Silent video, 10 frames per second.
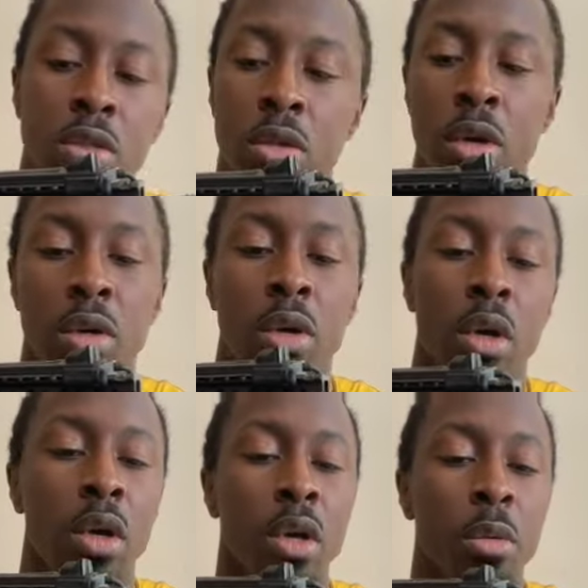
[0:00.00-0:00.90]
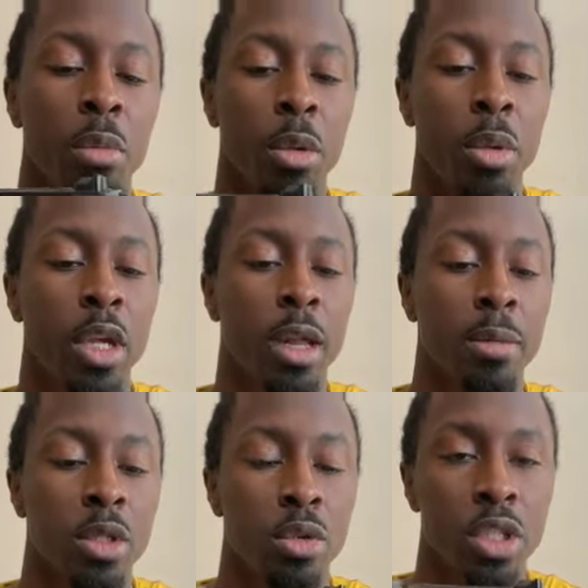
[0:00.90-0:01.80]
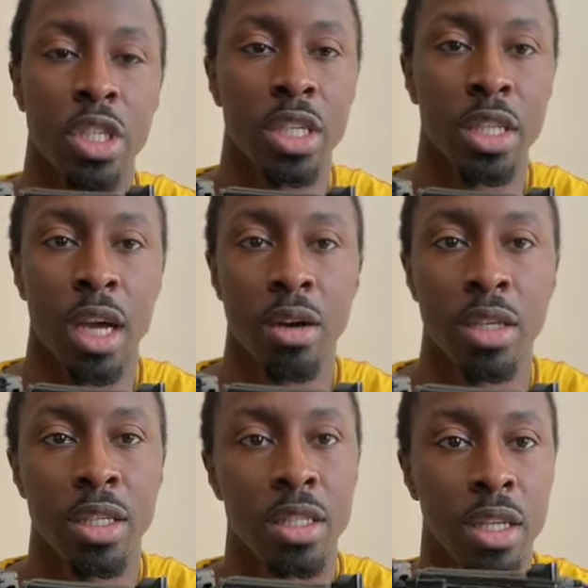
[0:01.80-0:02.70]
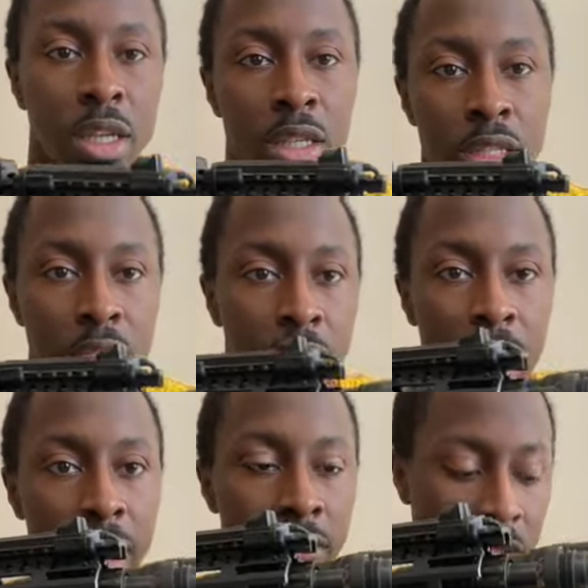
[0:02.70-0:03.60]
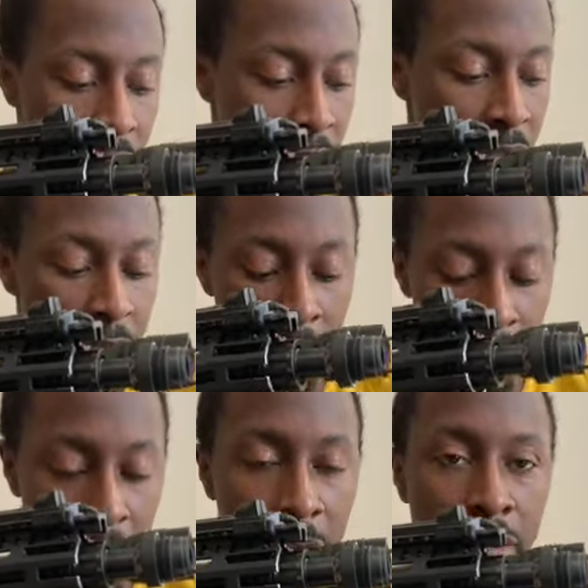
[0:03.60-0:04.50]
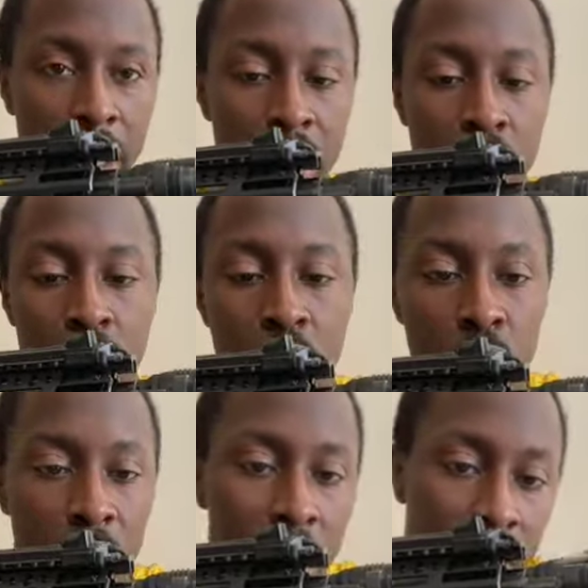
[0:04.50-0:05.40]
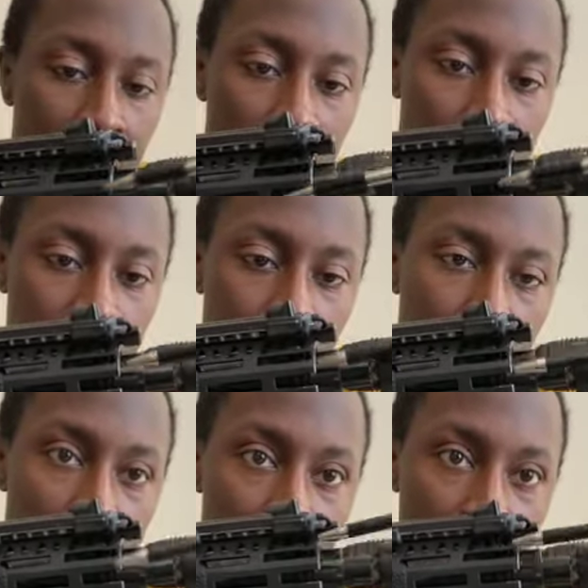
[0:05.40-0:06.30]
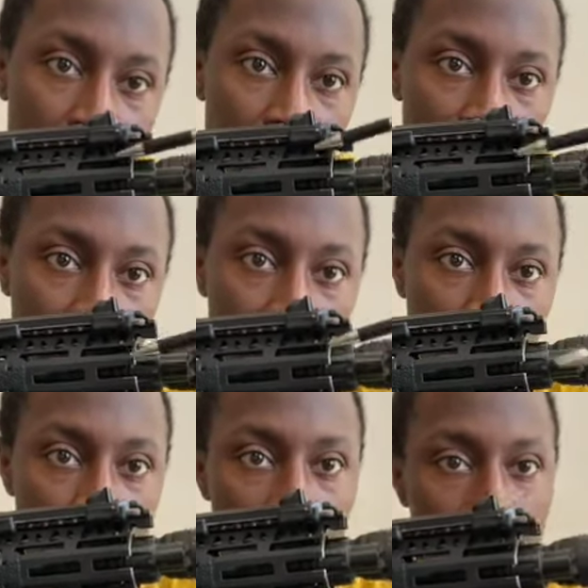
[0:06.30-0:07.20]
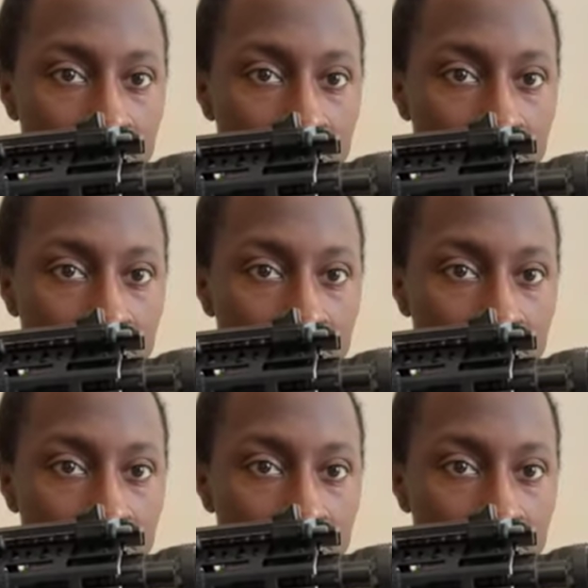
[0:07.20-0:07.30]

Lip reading: you know, me being able to adjust it, how easy it is, instead of having to have that tool and stick that tool down in there and twist it.